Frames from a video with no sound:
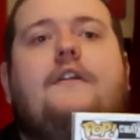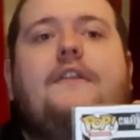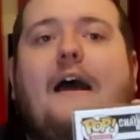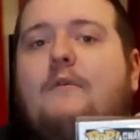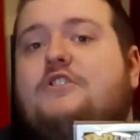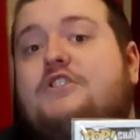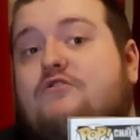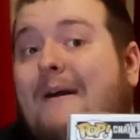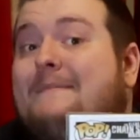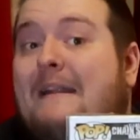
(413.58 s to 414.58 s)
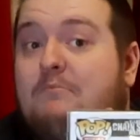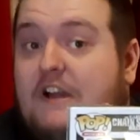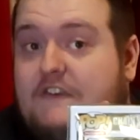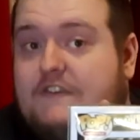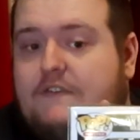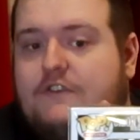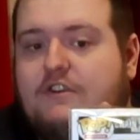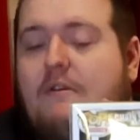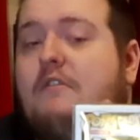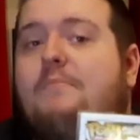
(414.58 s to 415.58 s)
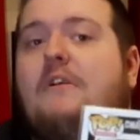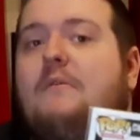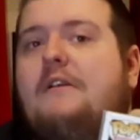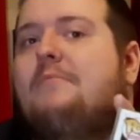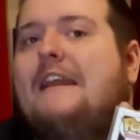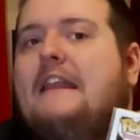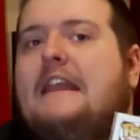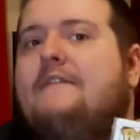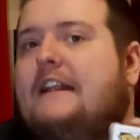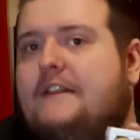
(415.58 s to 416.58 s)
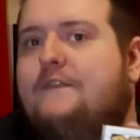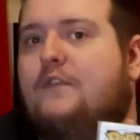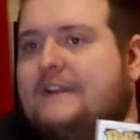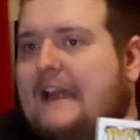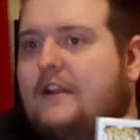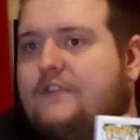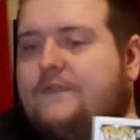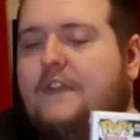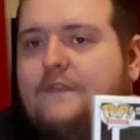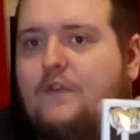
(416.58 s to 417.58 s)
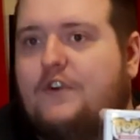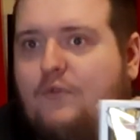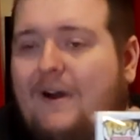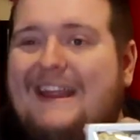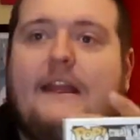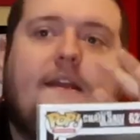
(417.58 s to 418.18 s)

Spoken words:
that one just dropped 10 bucks. So we were breaking even at the 420.